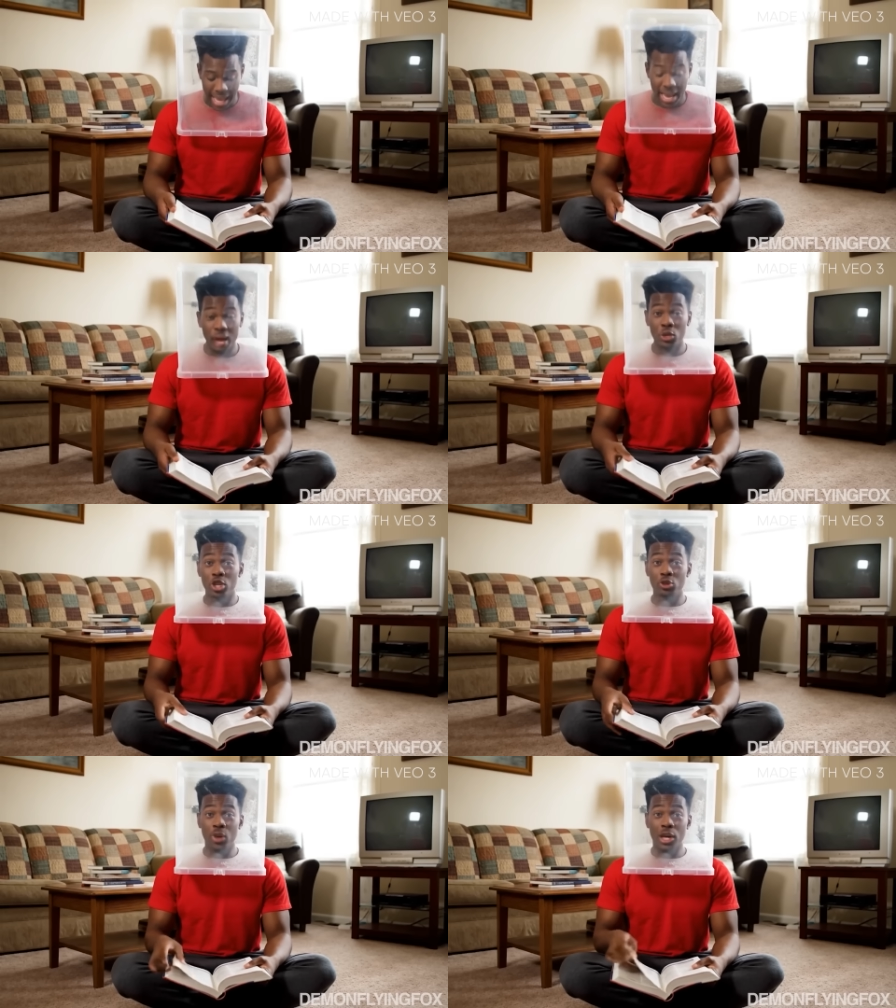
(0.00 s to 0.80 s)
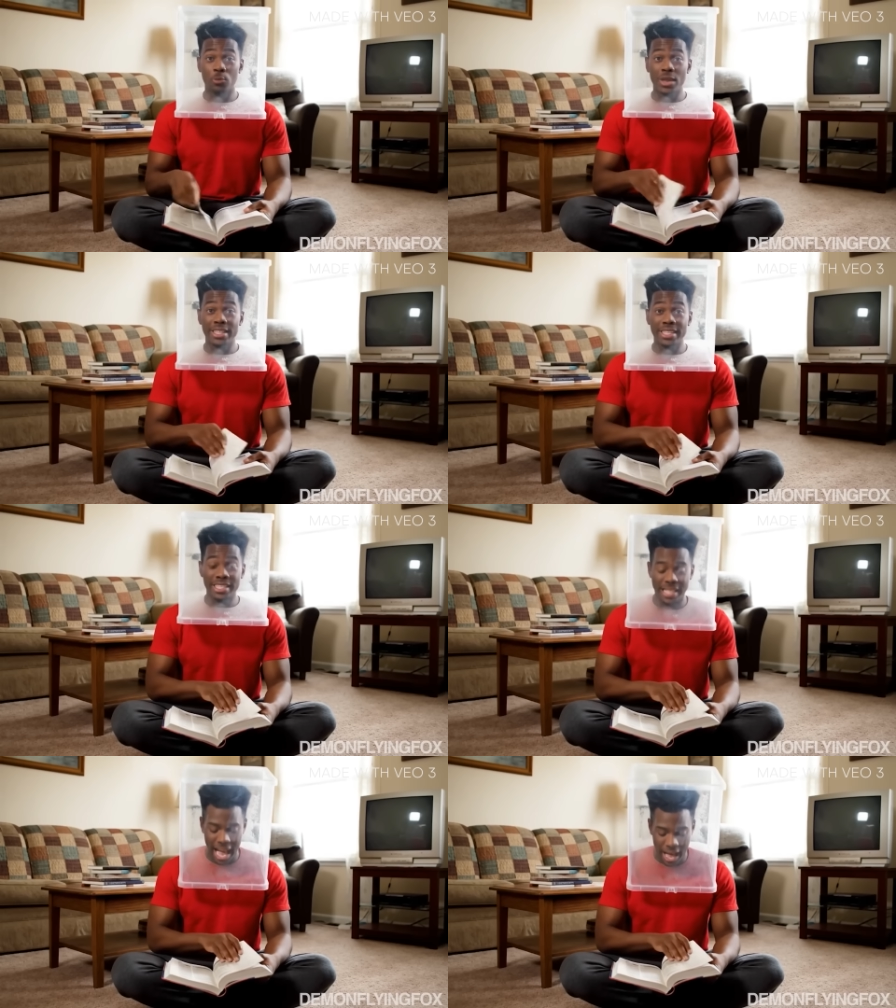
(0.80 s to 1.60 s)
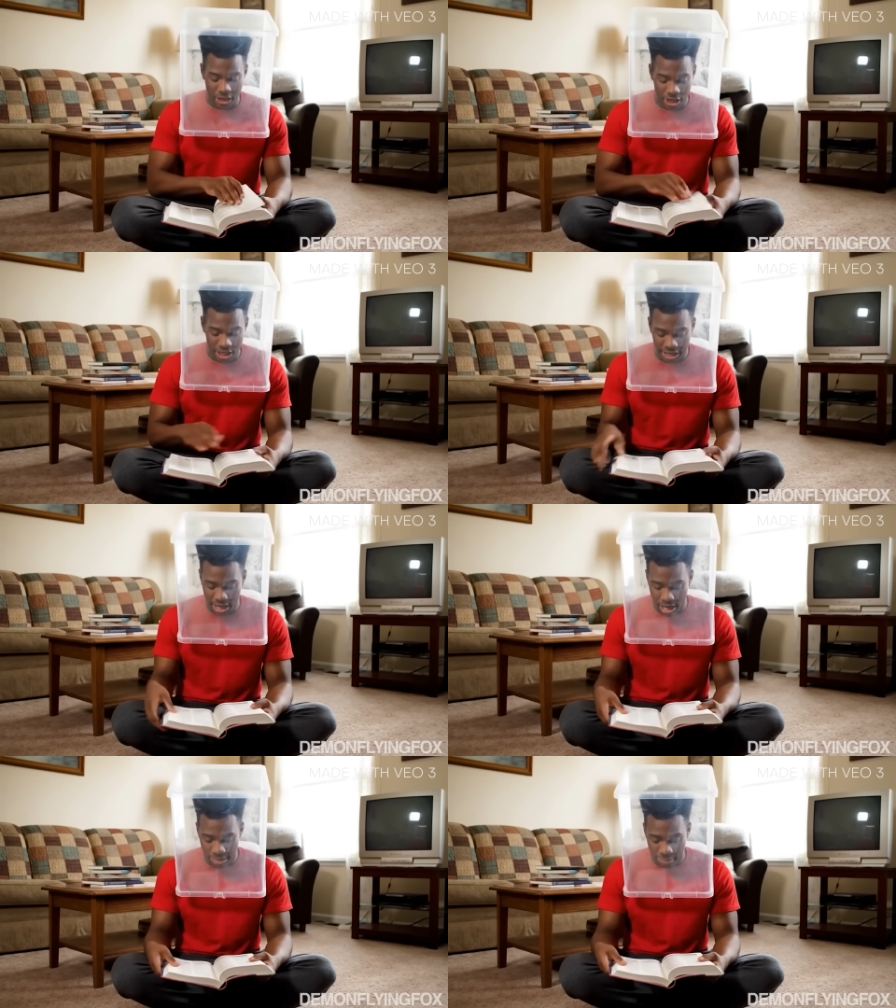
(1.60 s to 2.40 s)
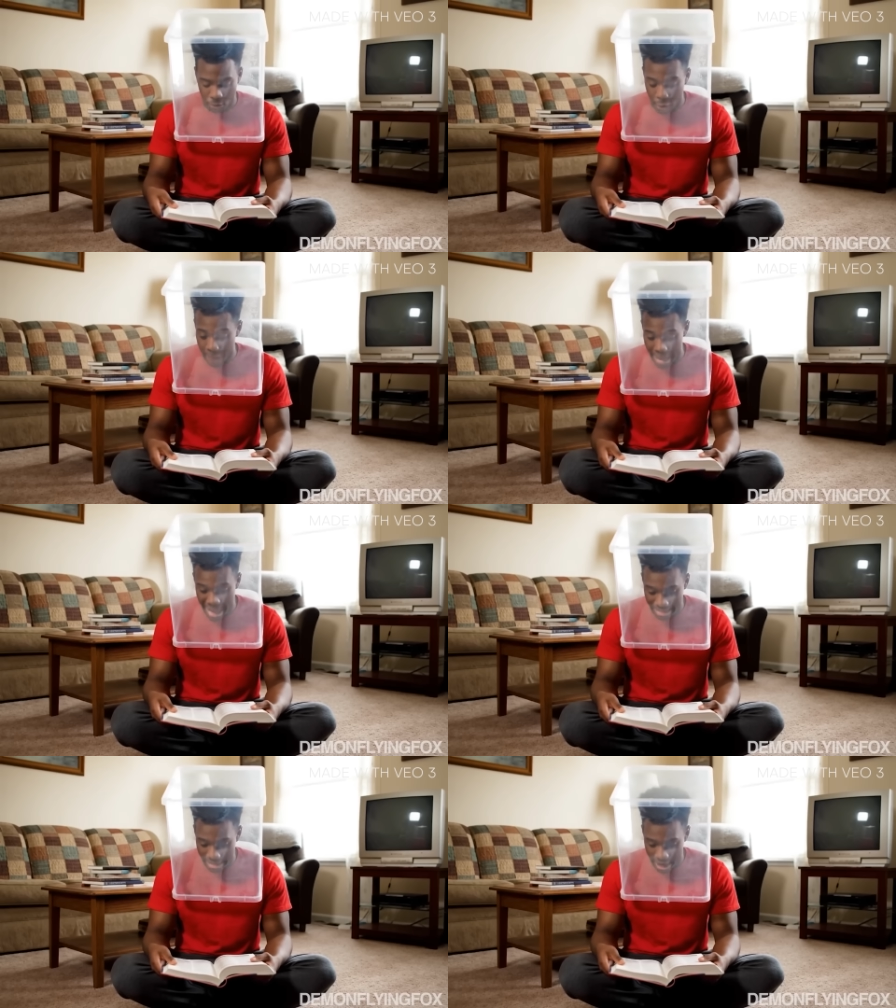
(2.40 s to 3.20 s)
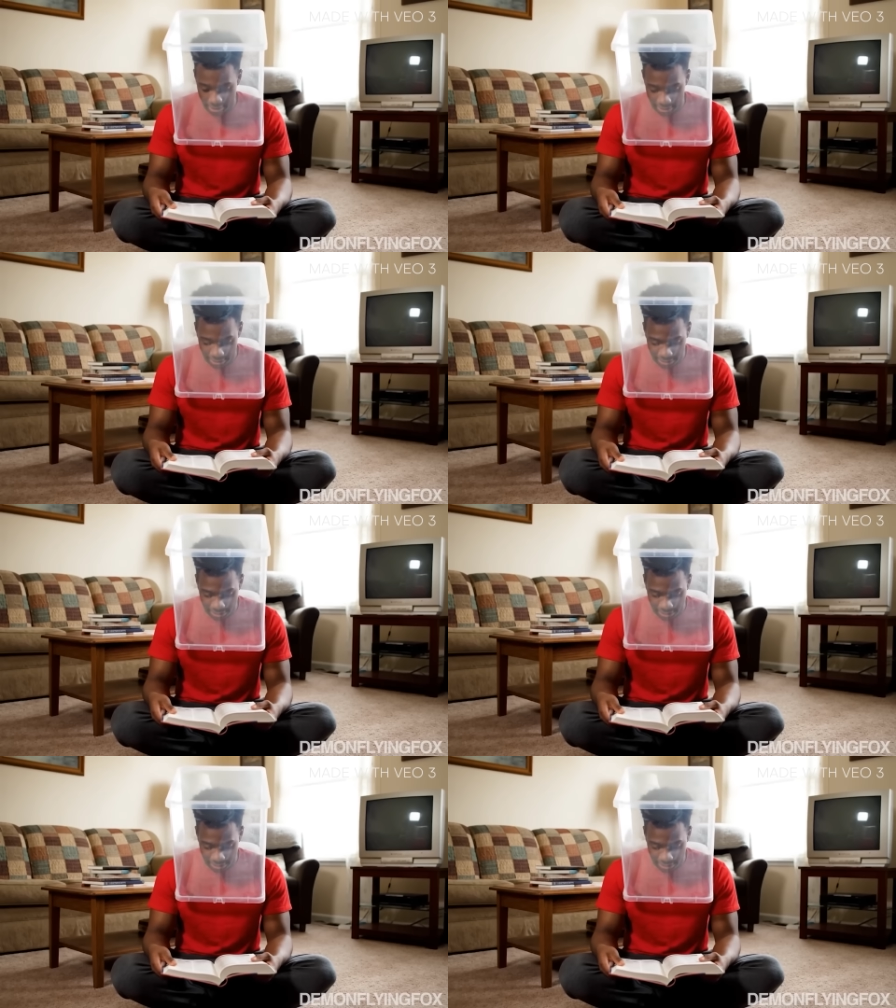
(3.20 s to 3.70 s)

and I'm gonna try to read the entire dictionary before I pass out.